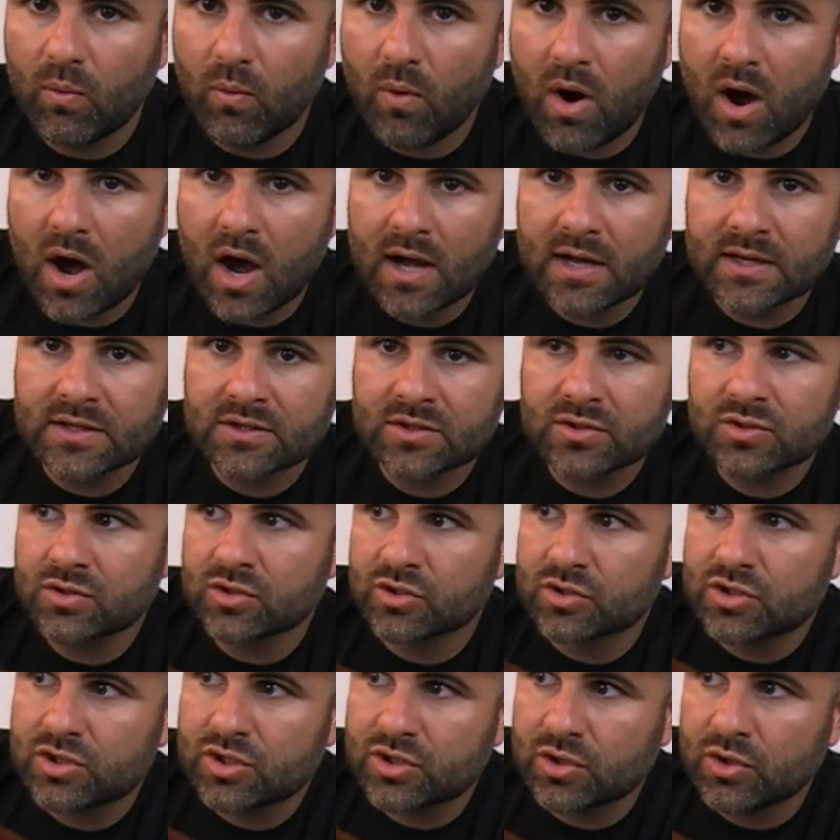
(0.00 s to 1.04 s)

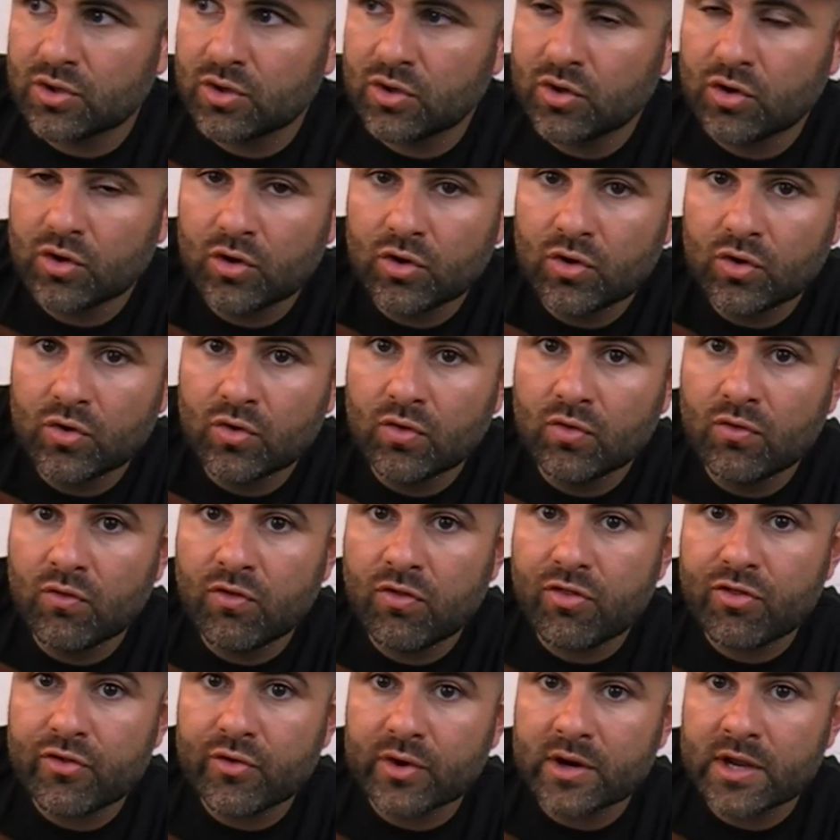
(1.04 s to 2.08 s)
1,
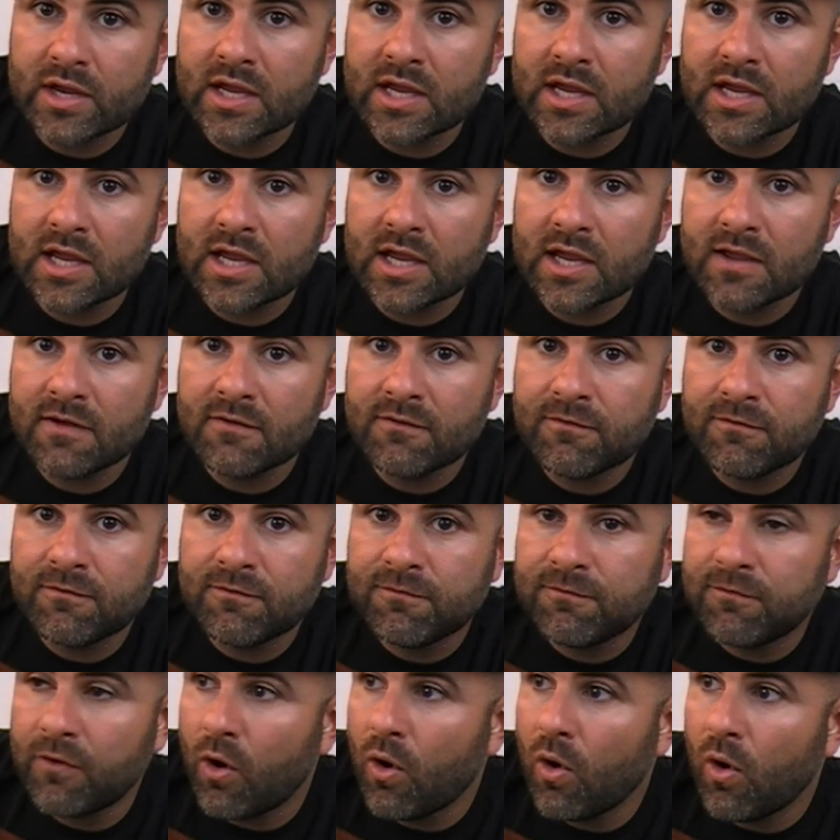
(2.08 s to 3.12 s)
2, 3,
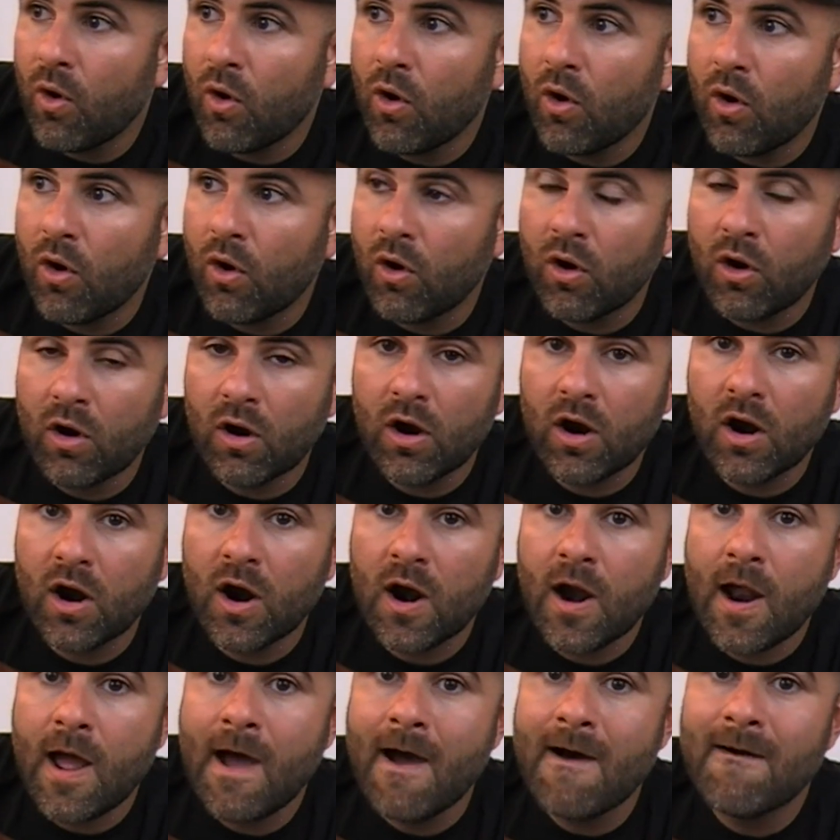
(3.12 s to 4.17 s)

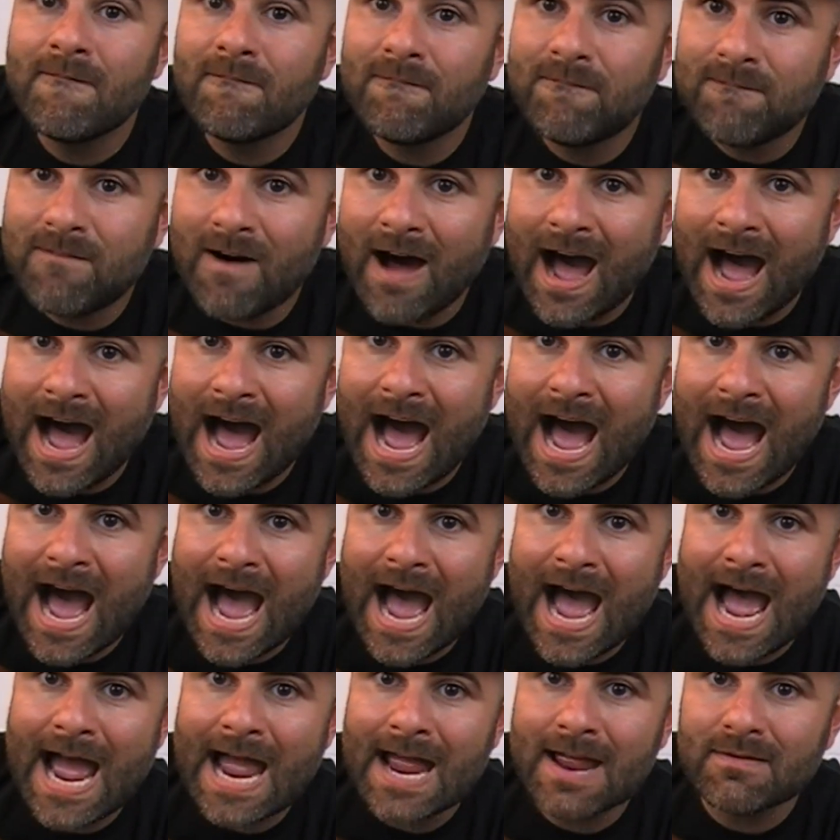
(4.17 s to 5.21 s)
4,
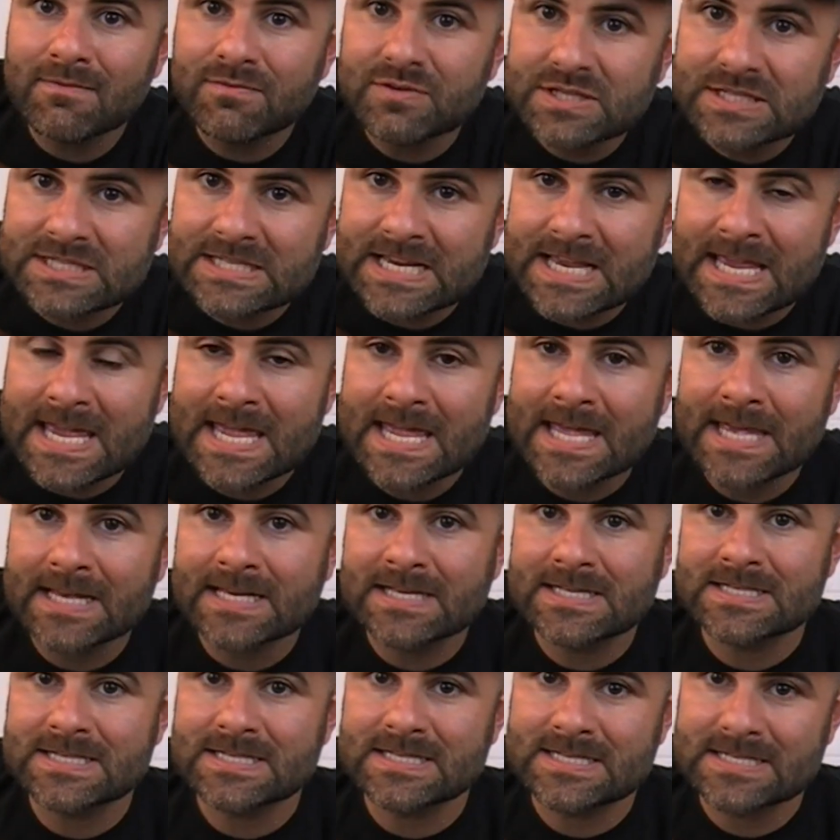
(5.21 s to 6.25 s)
5,
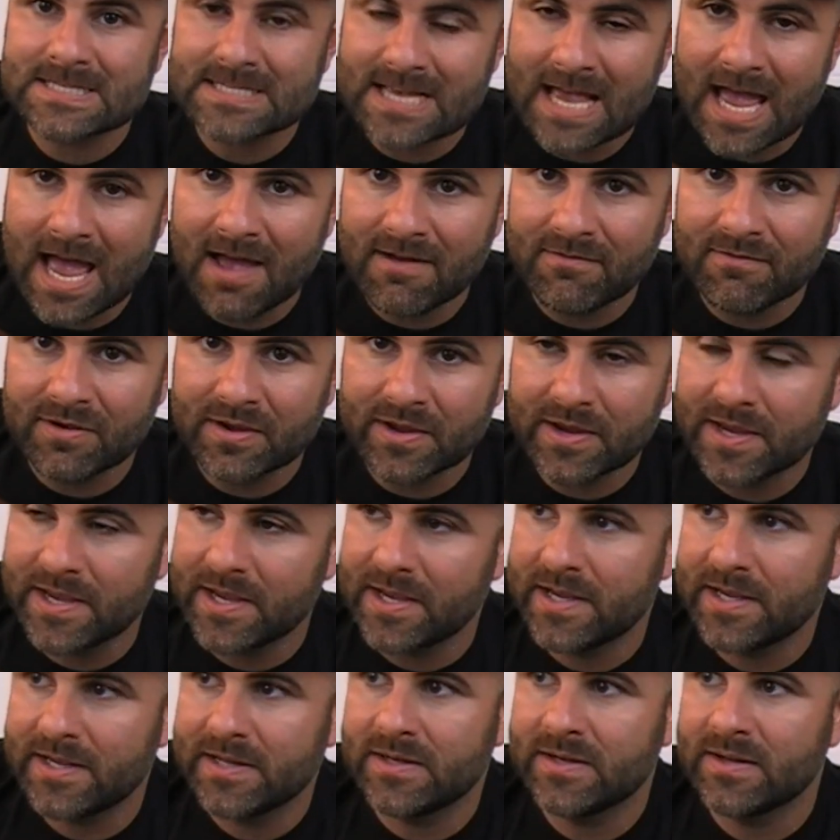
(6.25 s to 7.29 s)
6,
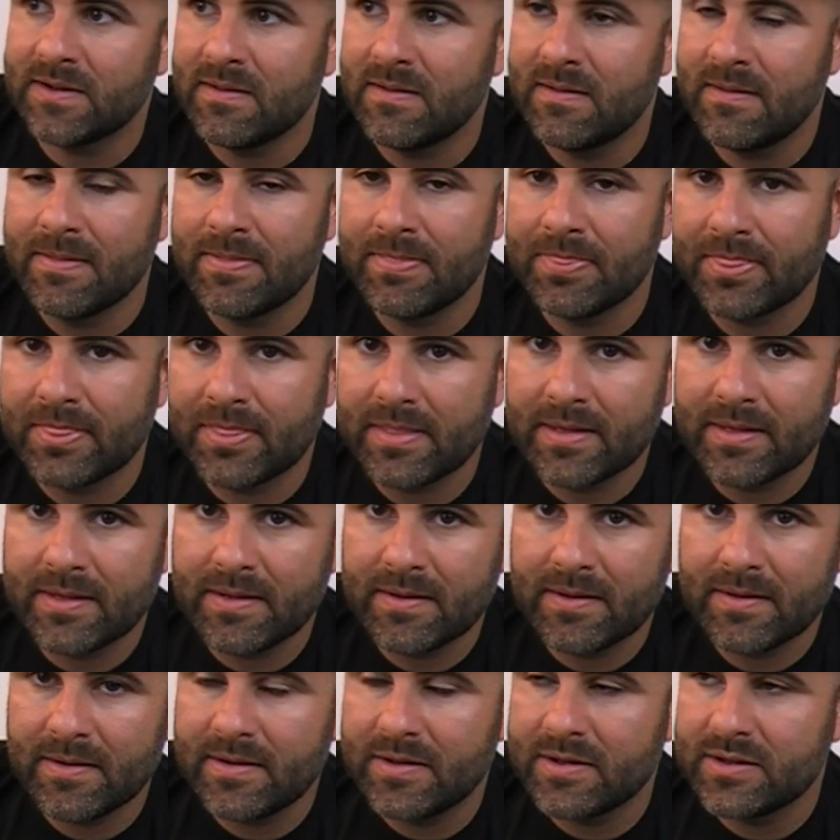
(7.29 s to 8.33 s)
7.
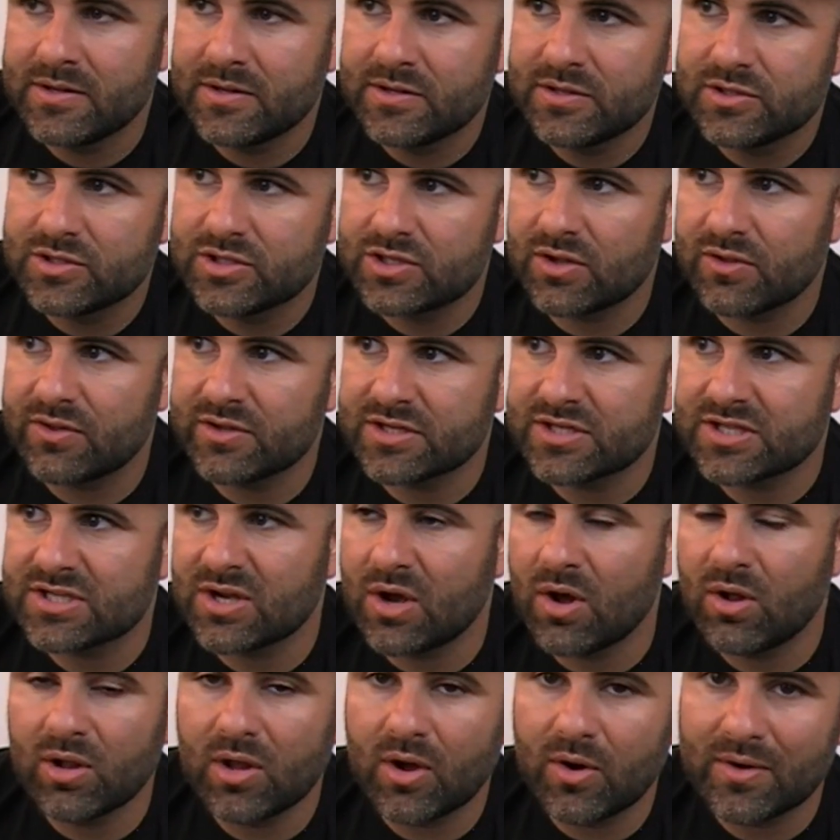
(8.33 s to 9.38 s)
So the
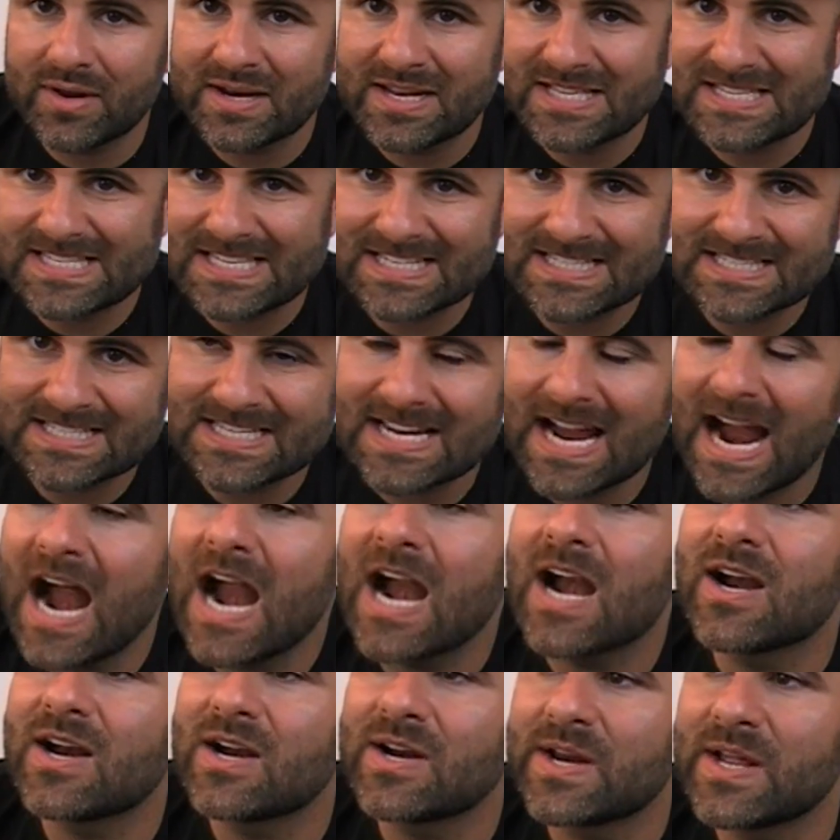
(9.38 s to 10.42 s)
solo in its
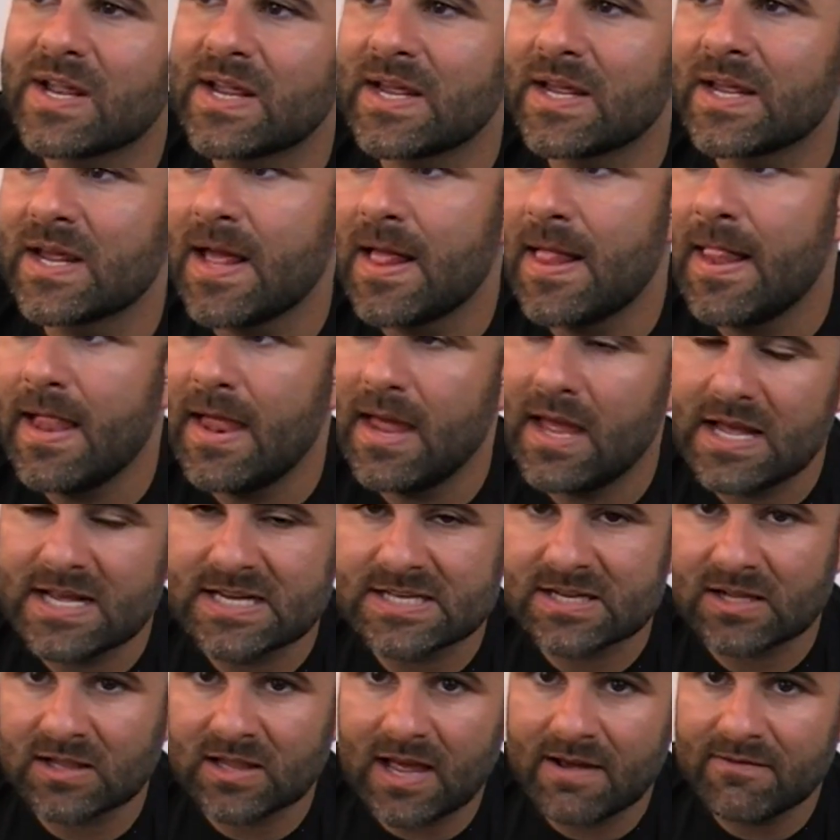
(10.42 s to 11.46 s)
entirety
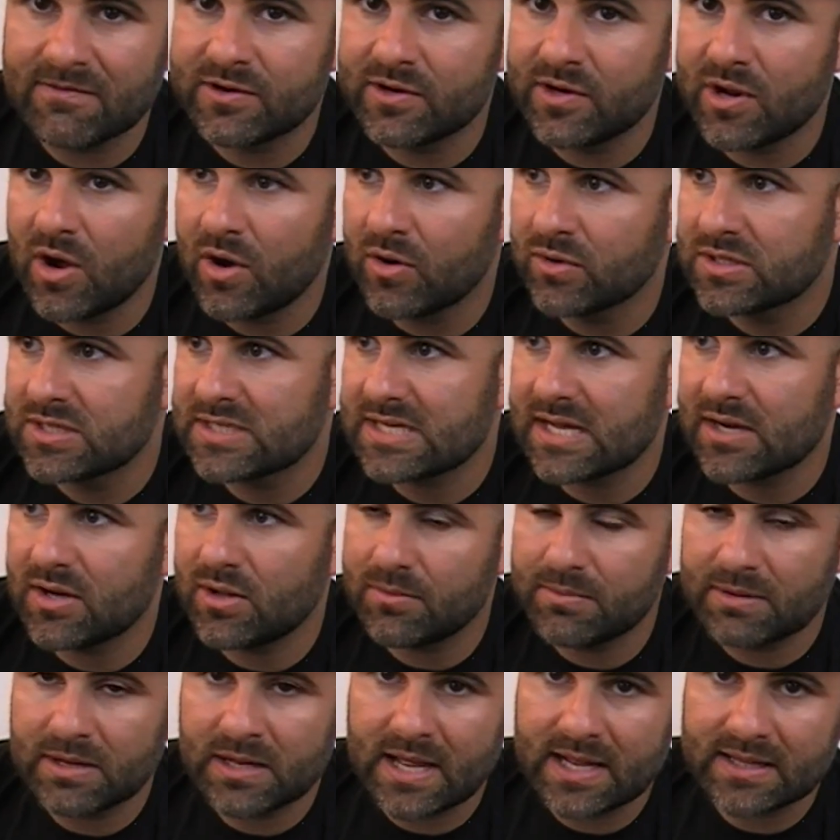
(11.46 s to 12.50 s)
is 11 notes, and
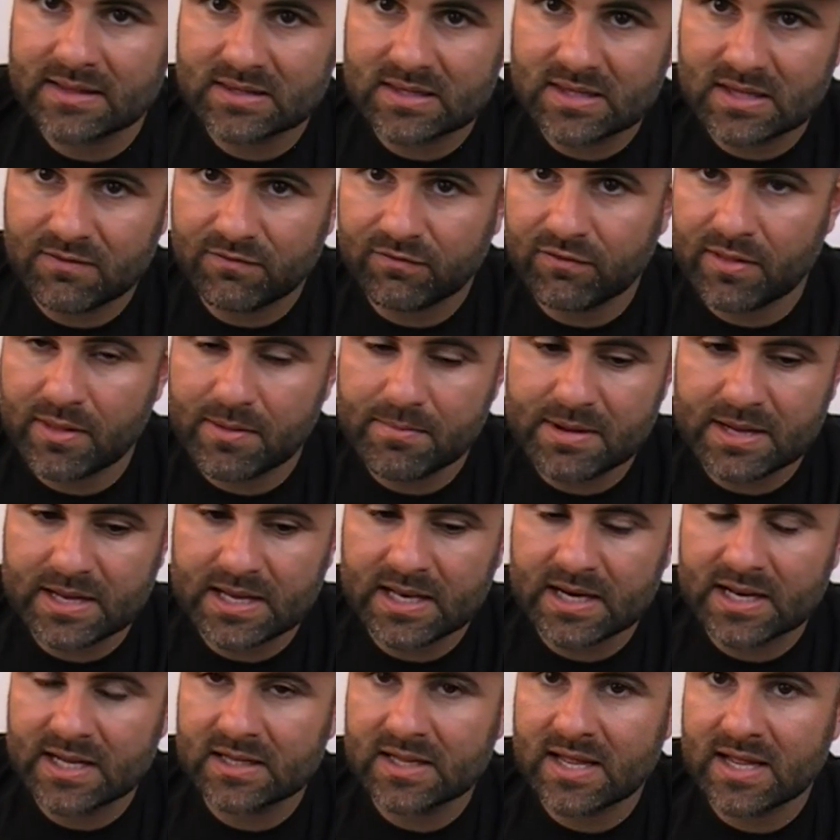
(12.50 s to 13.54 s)
it'll be like from the
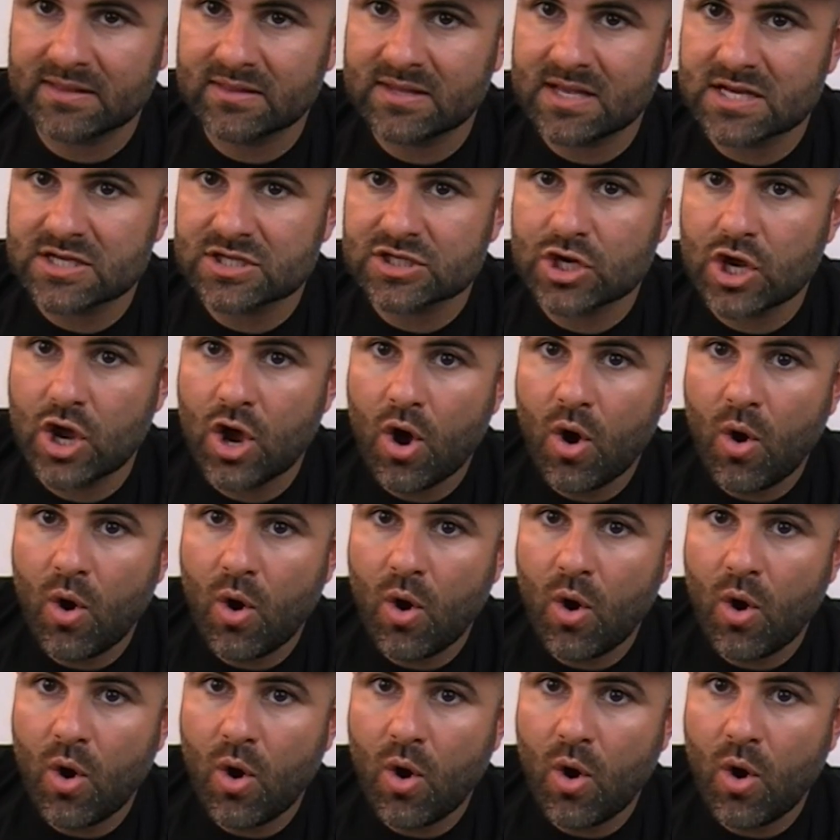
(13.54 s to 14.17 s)
beginning like this.